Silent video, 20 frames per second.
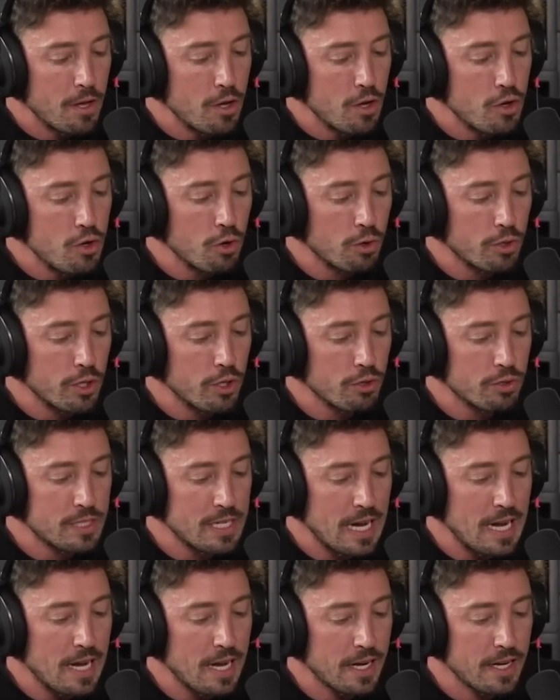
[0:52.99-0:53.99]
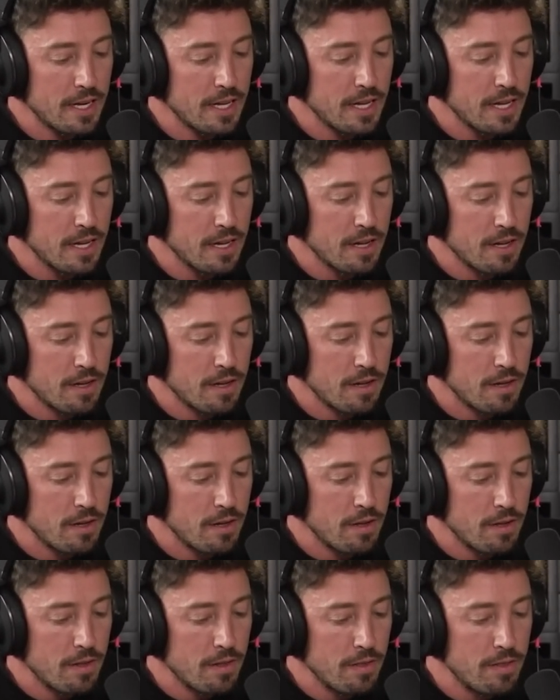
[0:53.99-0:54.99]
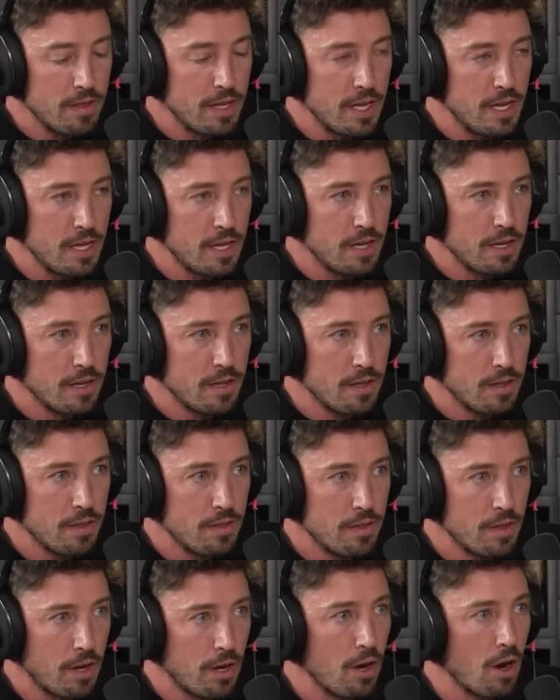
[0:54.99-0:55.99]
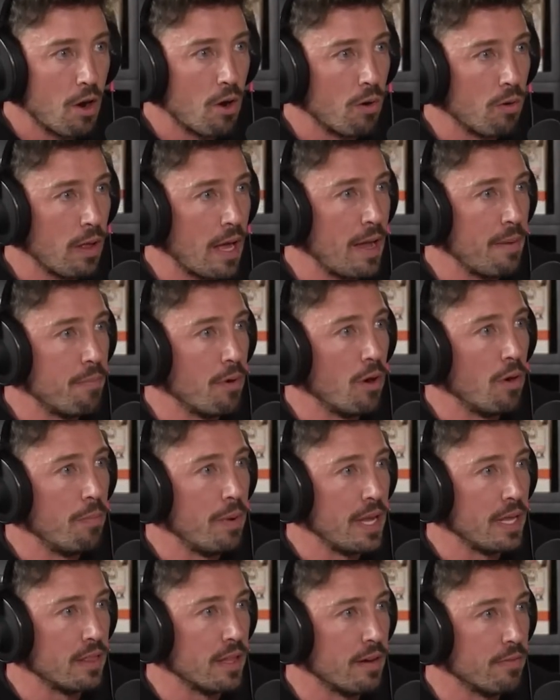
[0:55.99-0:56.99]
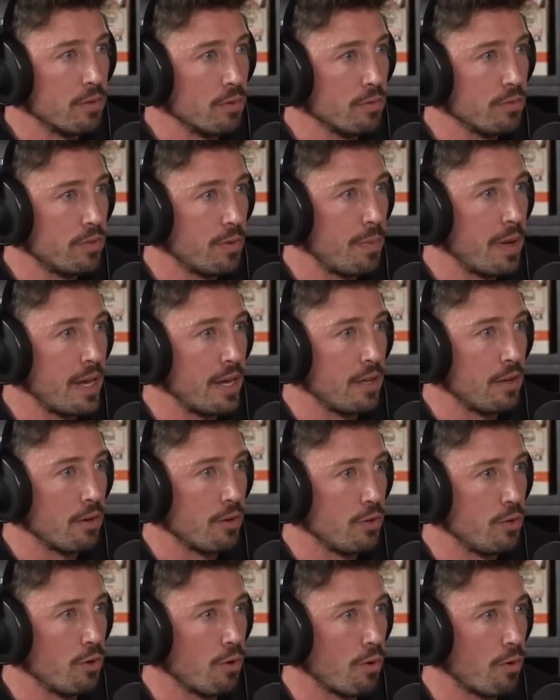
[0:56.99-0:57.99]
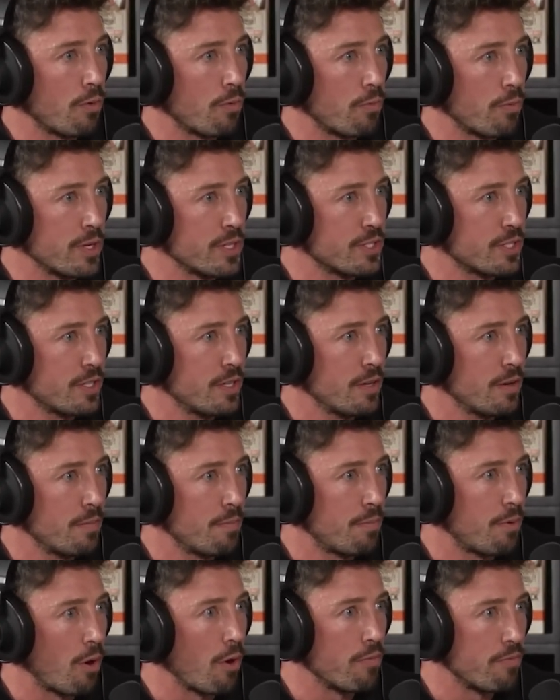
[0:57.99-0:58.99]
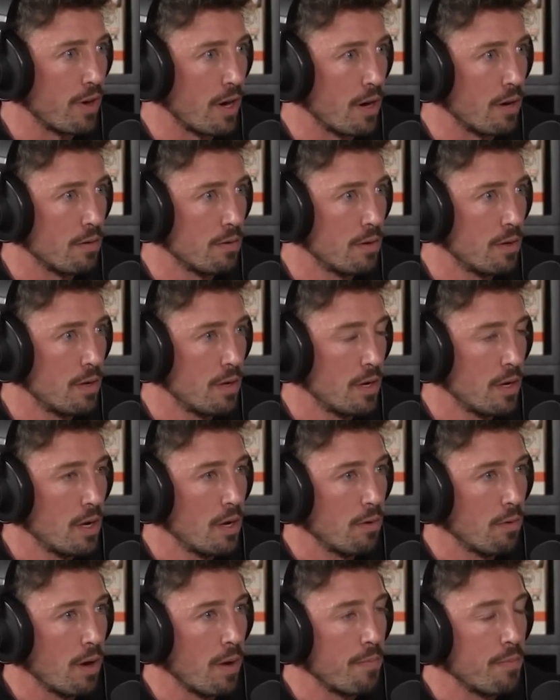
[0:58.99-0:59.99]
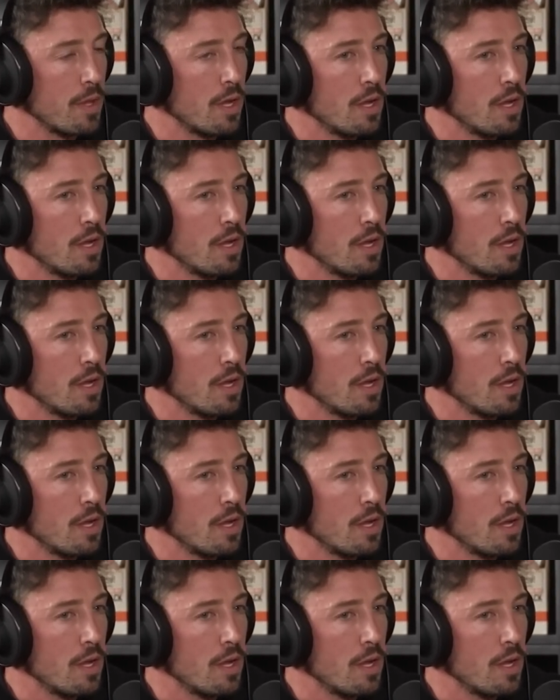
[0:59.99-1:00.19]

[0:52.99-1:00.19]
you're, you're targeting the the goal ApoB level depending on your risk profile. Risk right.